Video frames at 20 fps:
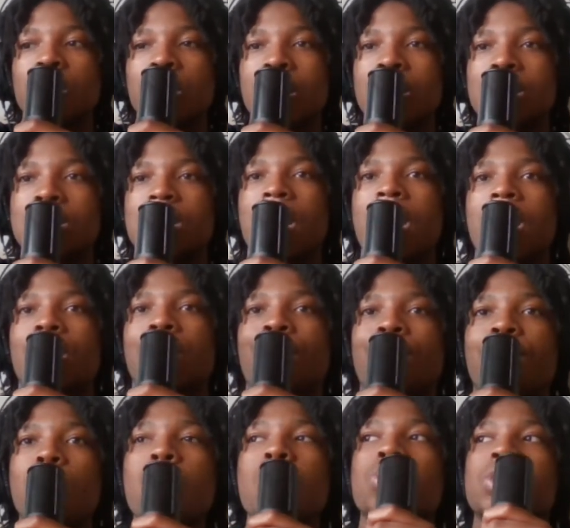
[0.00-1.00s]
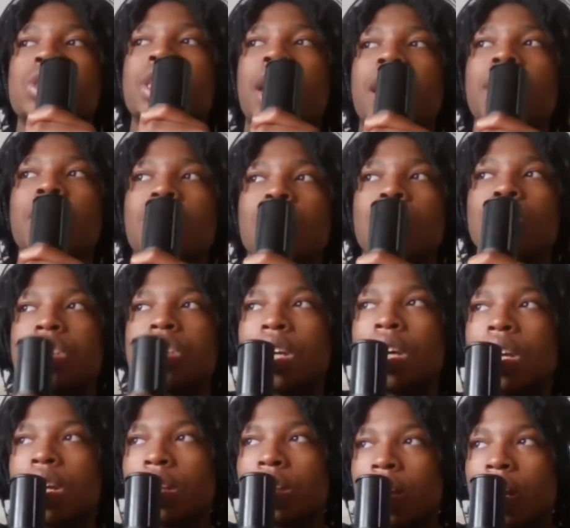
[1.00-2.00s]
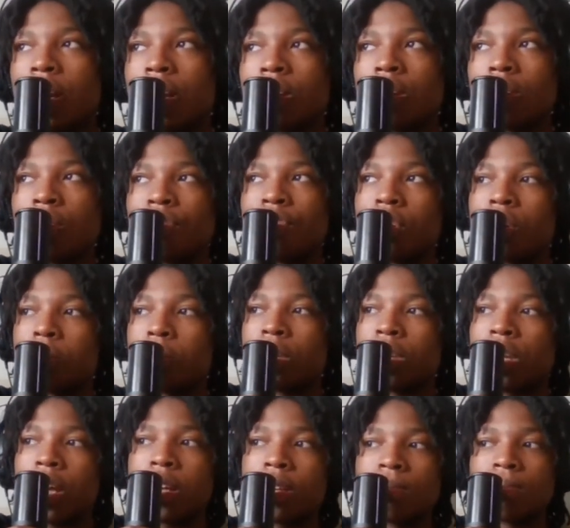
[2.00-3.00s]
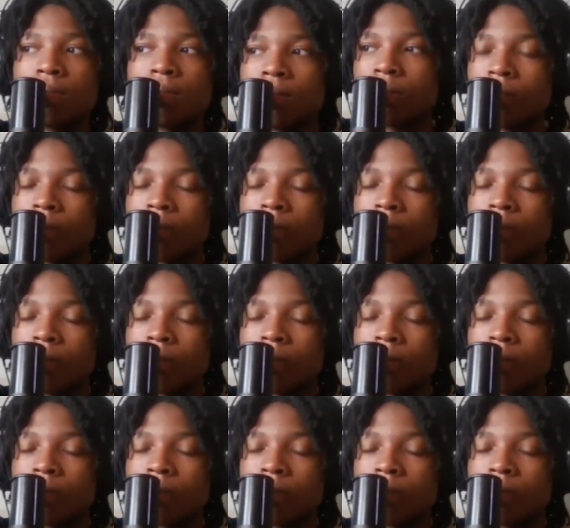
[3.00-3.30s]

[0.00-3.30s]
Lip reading: exact food chain onto anything. You feel me? Like.